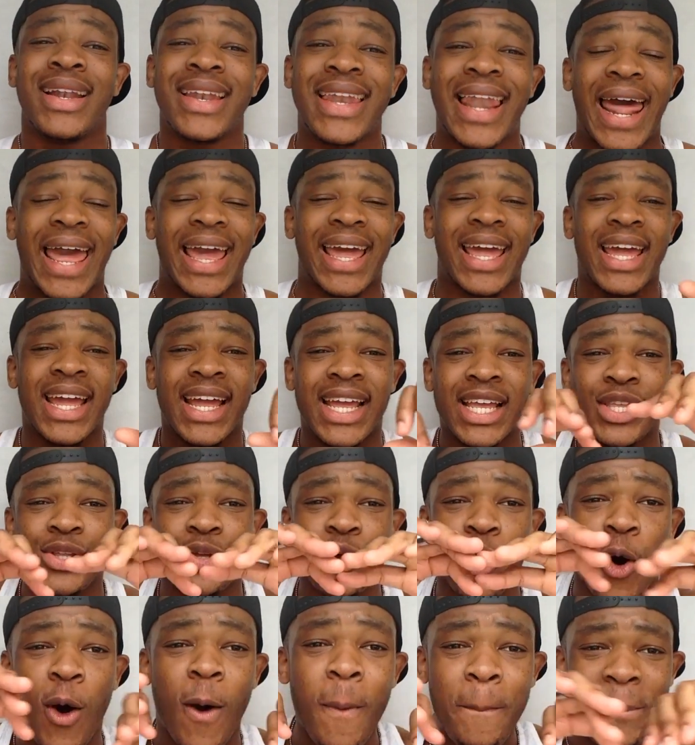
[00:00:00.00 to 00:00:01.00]
Like,
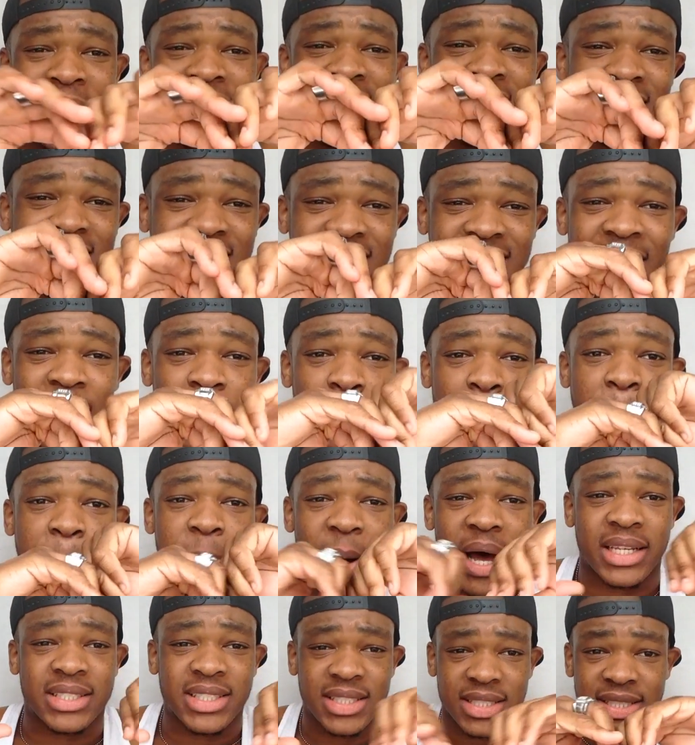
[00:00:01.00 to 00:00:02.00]
you open the thing,
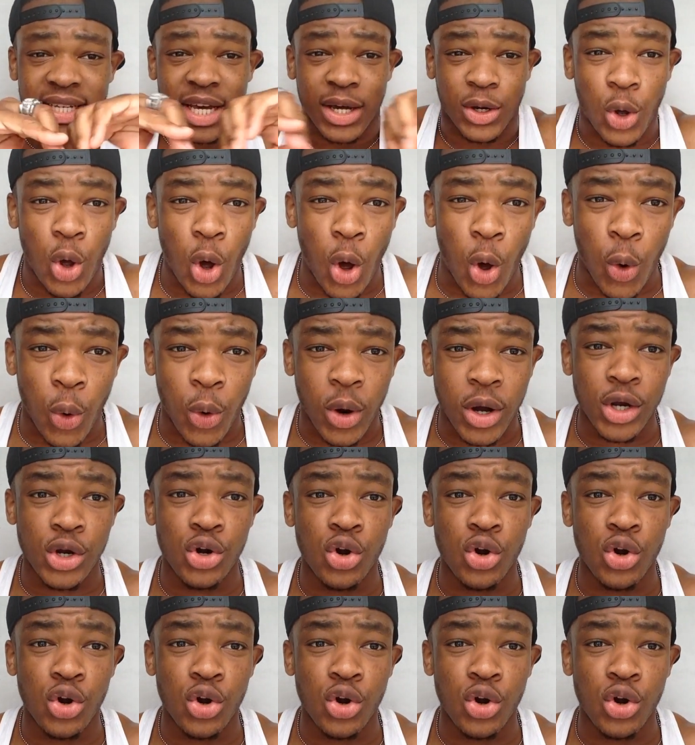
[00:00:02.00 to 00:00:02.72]
pasako.